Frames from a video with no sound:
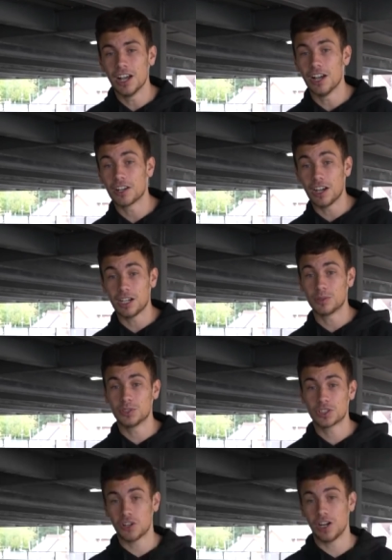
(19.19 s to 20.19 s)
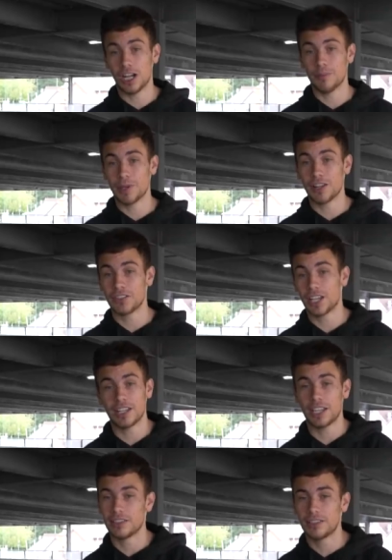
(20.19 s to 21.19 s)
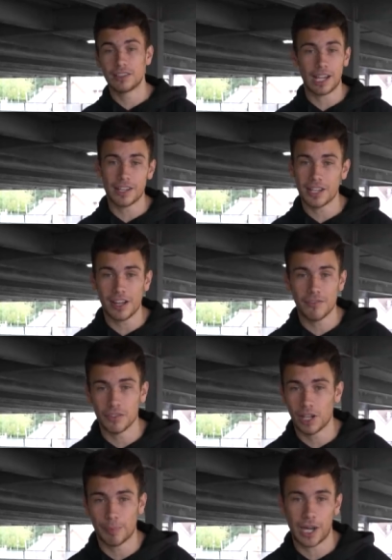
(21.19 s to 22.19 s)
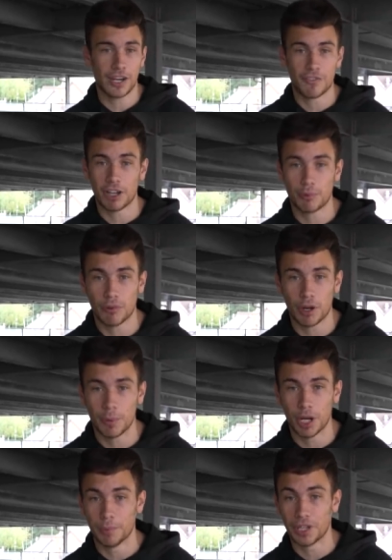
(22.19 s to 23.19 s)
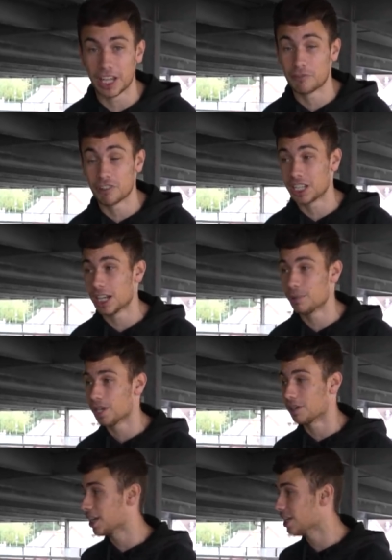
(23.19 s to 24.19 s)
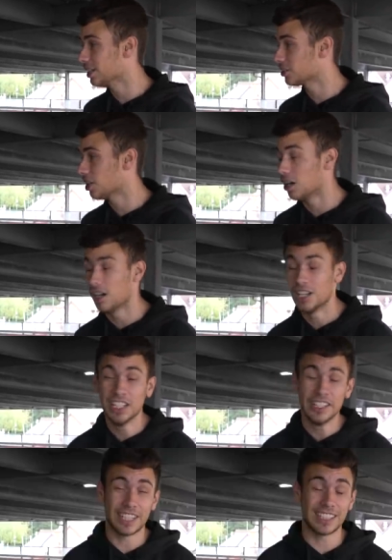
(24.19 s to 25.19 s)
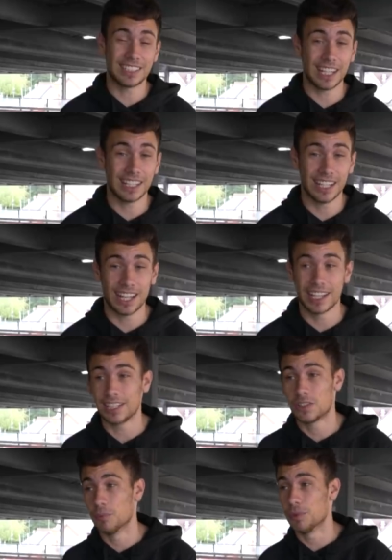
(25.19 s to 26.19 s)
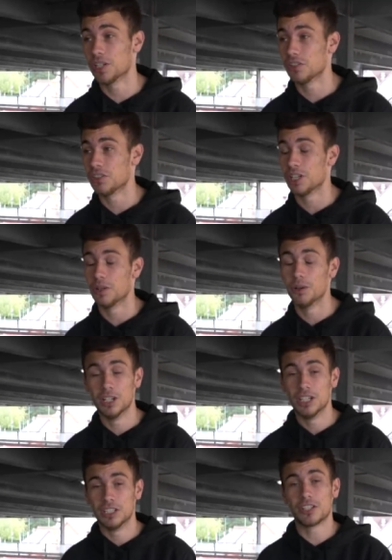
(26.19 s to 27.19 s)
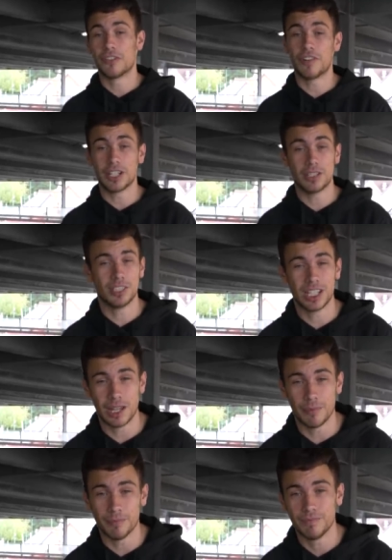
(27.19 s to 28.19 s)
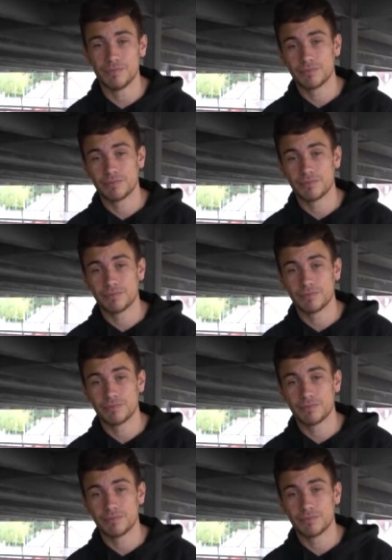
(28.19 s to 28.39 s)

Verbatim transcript: A guy called Scott helped me out there. They, they haven't like paid for any promo, but they really helped me out getting this car. They stayed late, got me a good deal, so thank you to them.